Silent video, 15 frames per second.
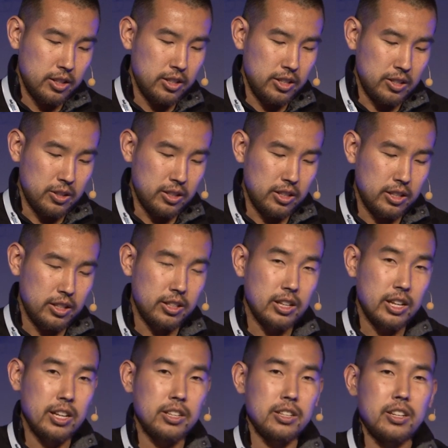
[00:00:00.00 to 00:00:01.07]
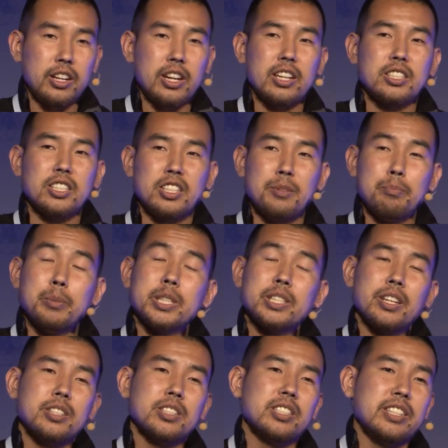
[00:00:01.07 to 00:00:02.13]
you know, you guys shouldn't
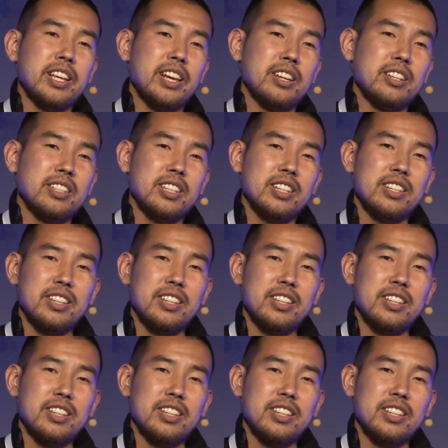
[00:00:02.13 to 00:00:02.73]
misunderstand